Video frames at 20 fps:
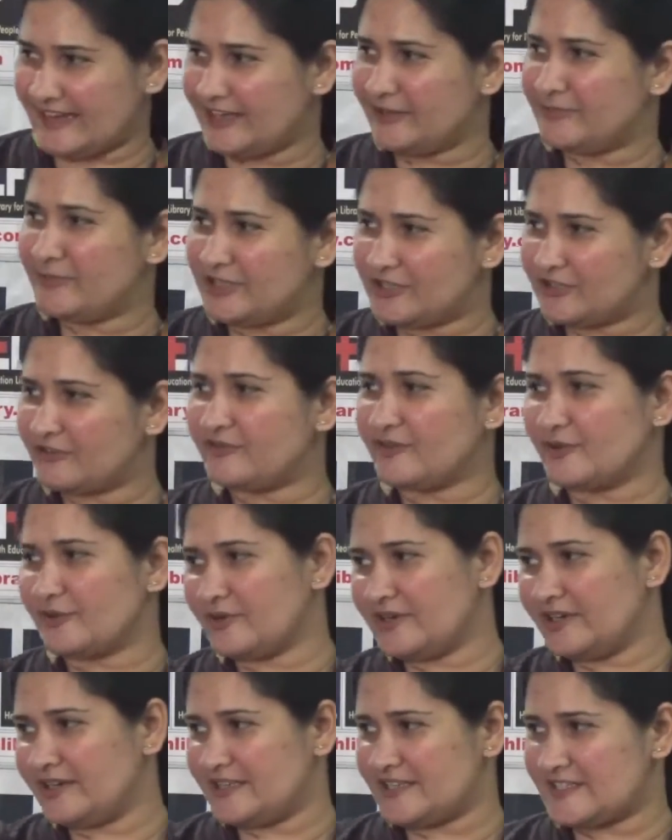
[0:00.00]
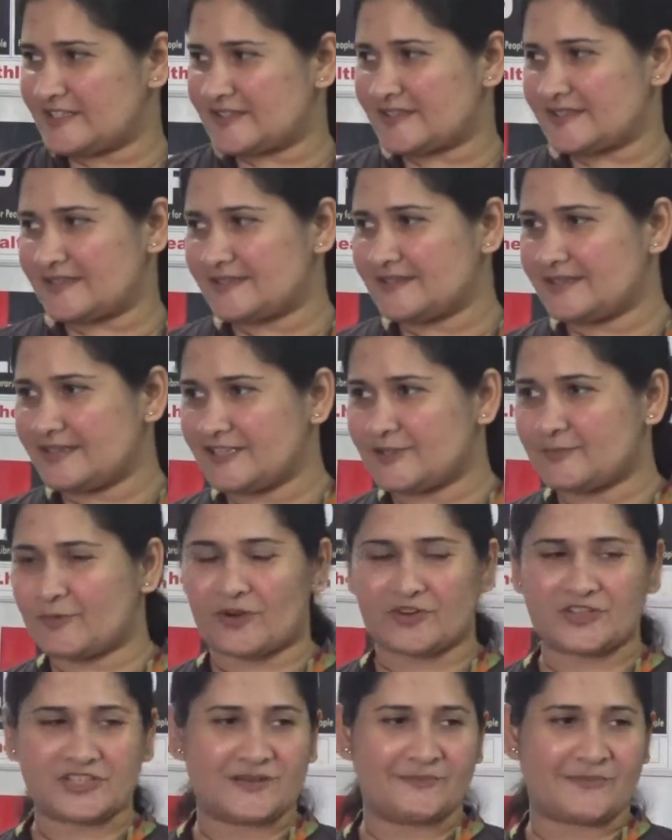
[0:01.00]
element of loneliness is
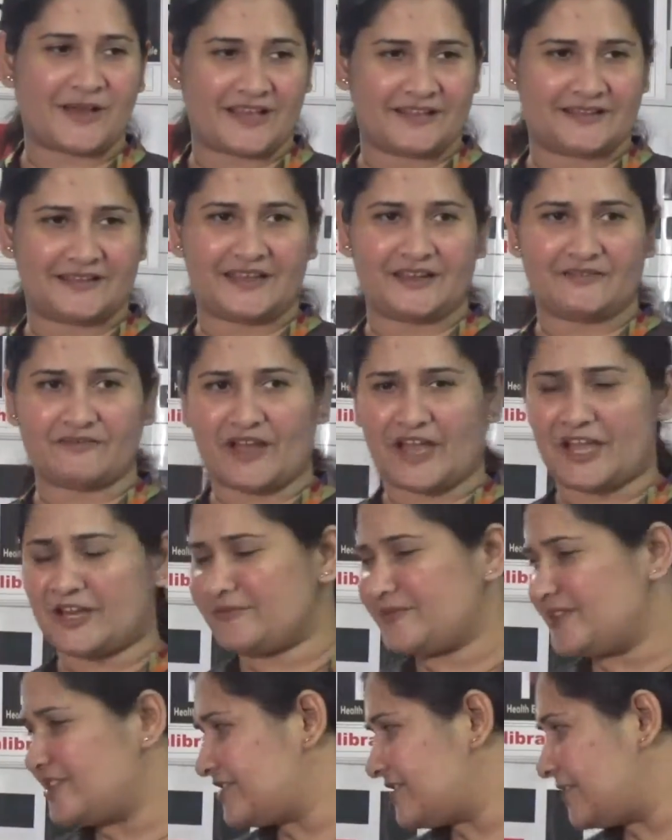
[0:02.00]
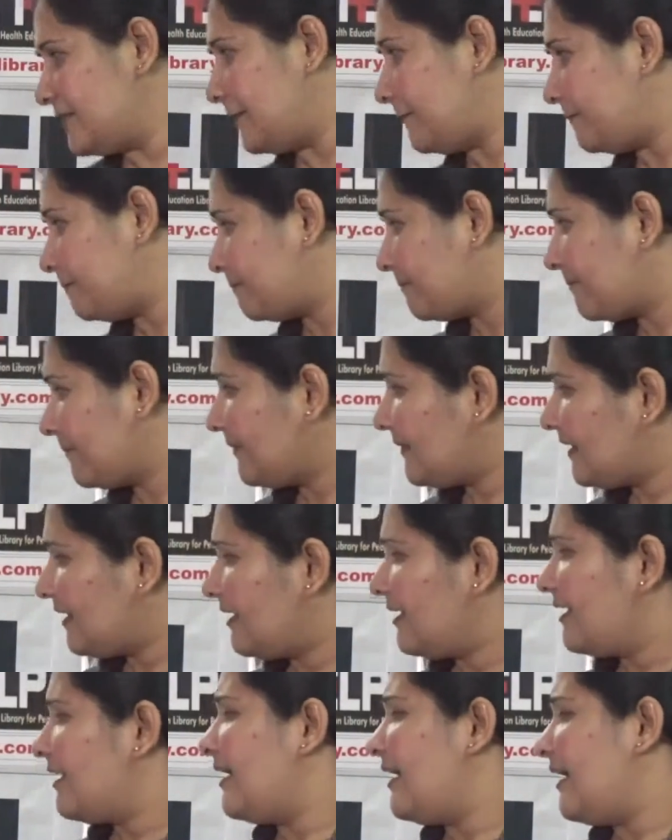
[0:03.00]
brought in by the environment here.
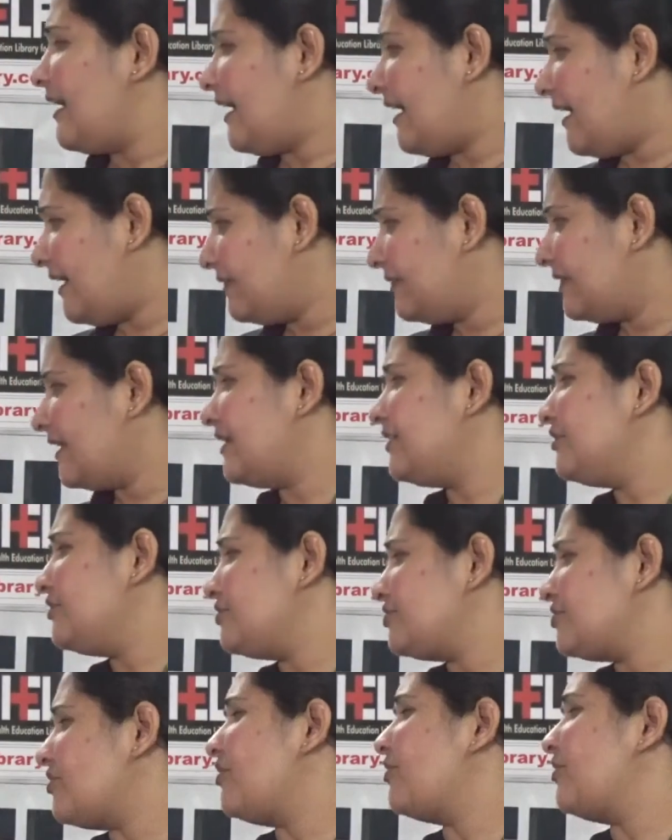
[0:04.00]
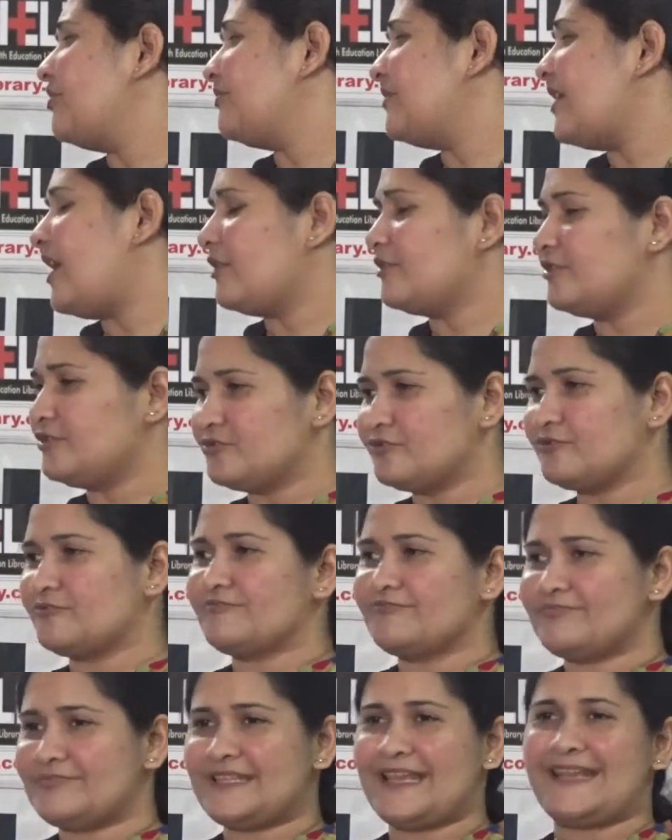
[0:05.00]
And then you talk of how you
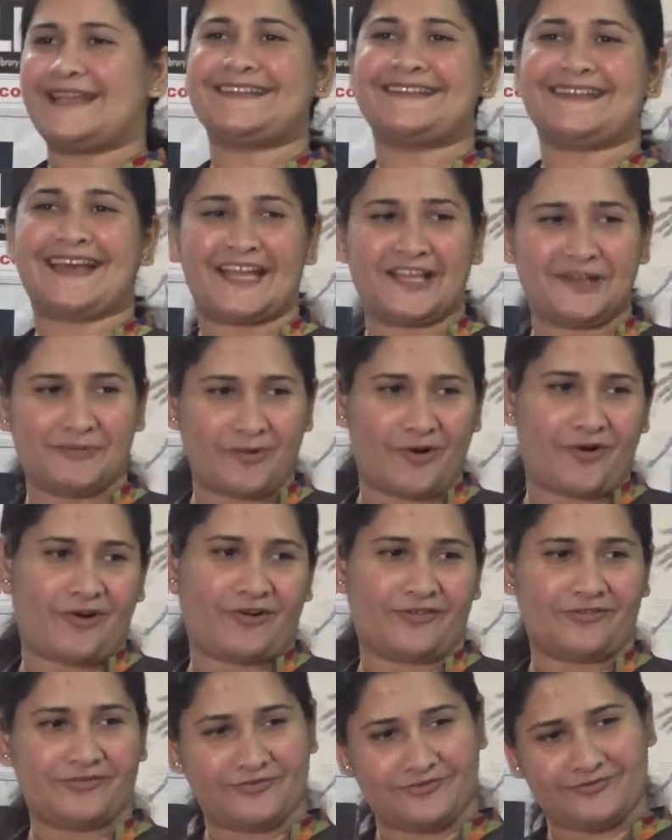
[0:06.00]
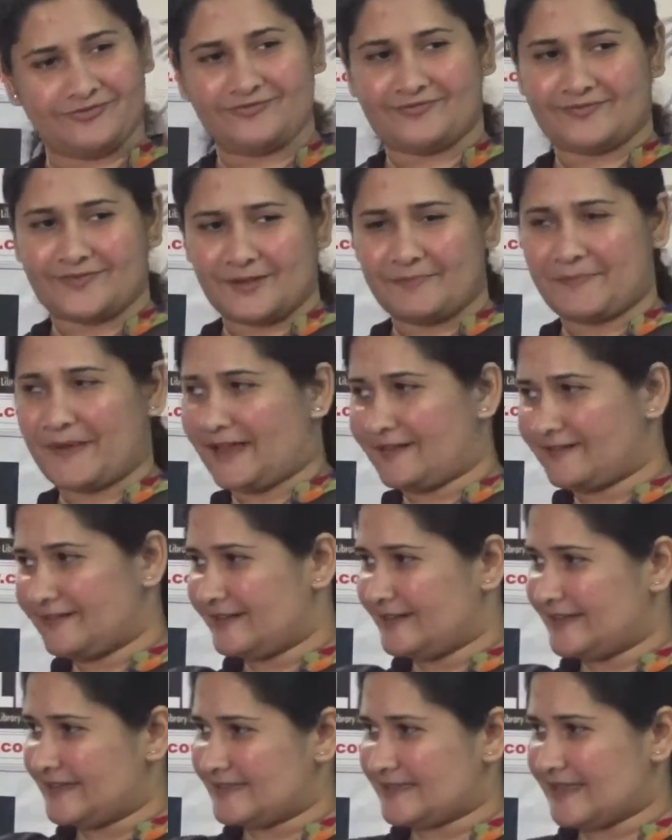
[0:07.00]
take time off, a
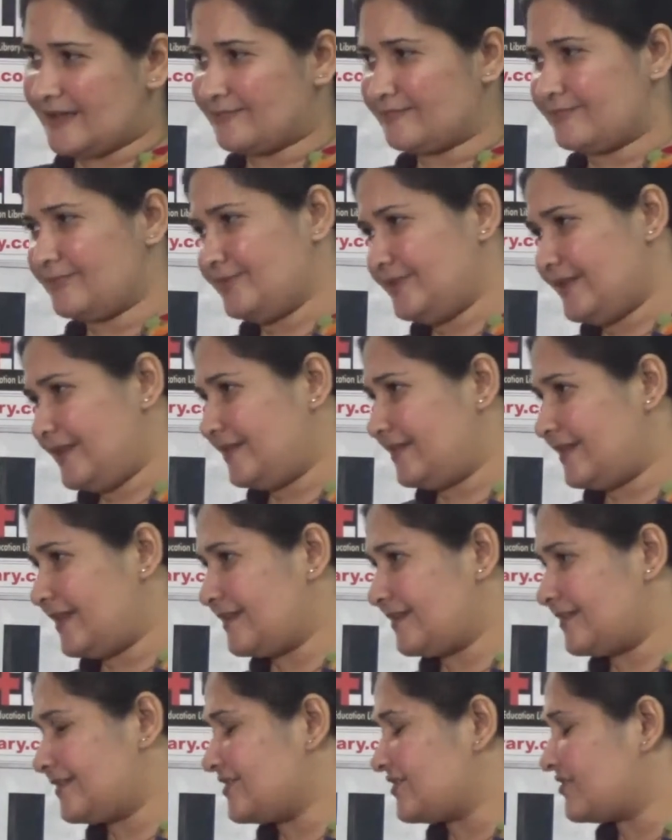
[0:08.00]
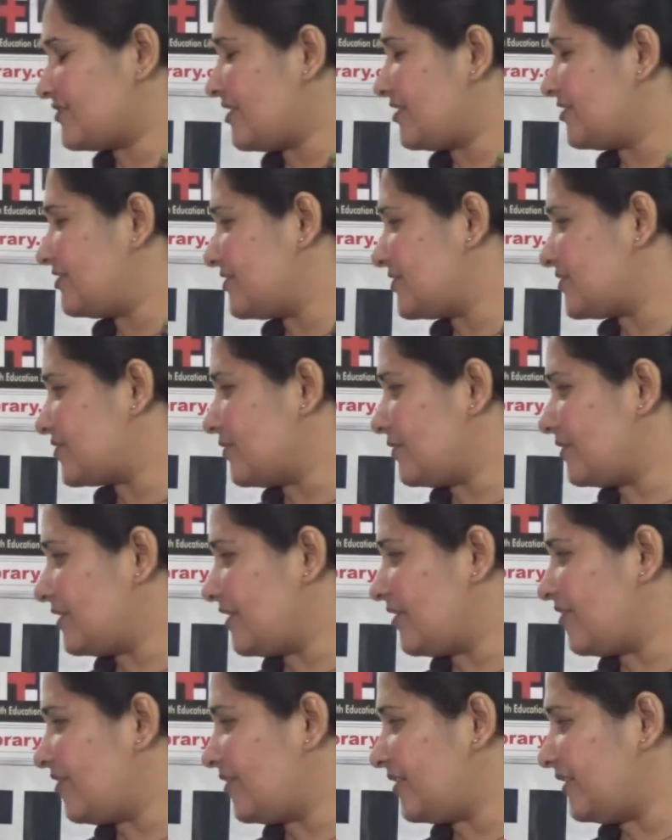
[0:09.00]
parallel example, and then construct the story
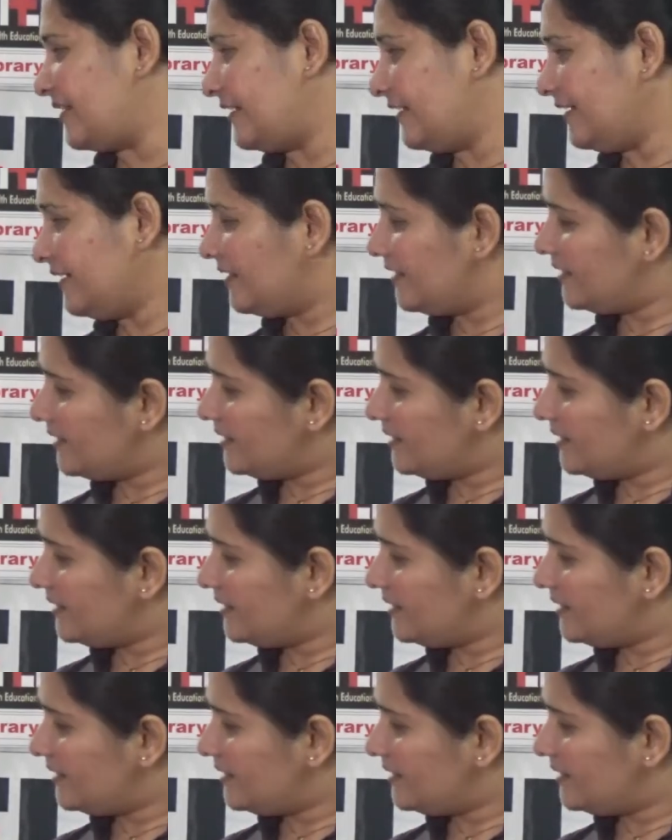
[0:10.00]
accordingly.